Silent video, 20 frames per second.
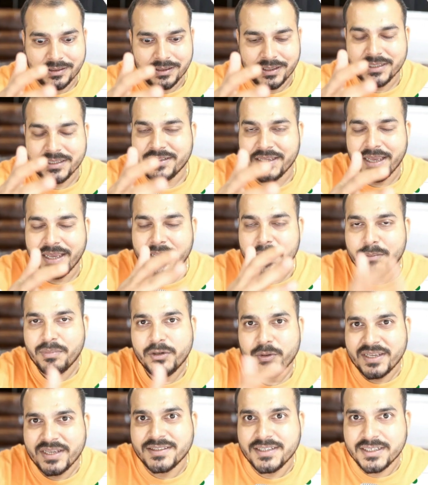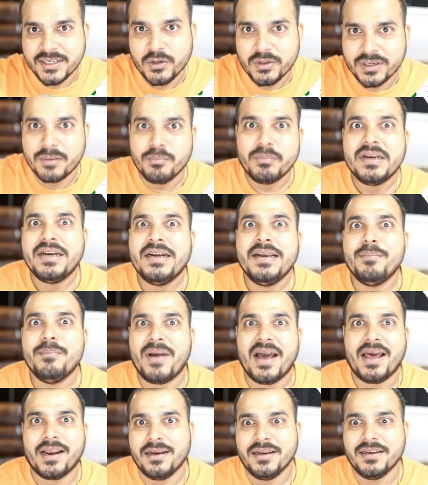it is able to execute completely
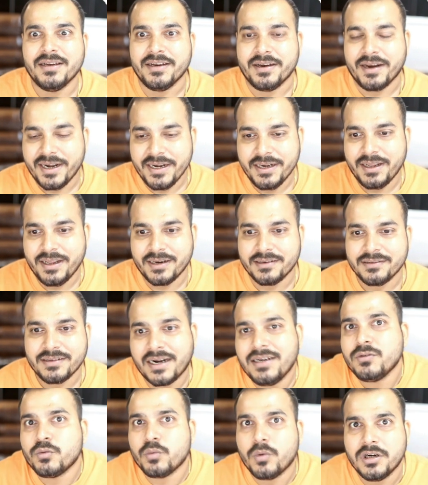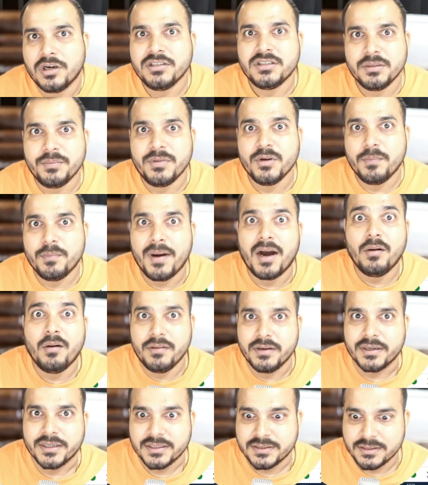parallelly, right? And that is what GPU
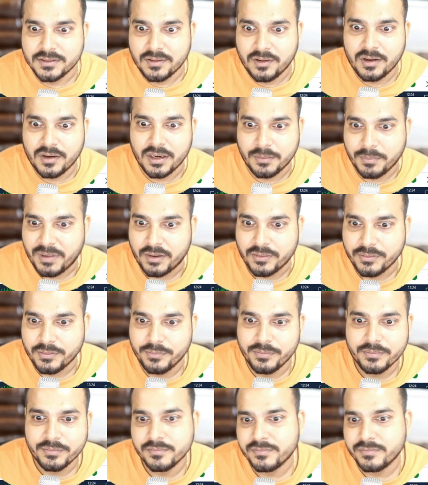power is all about.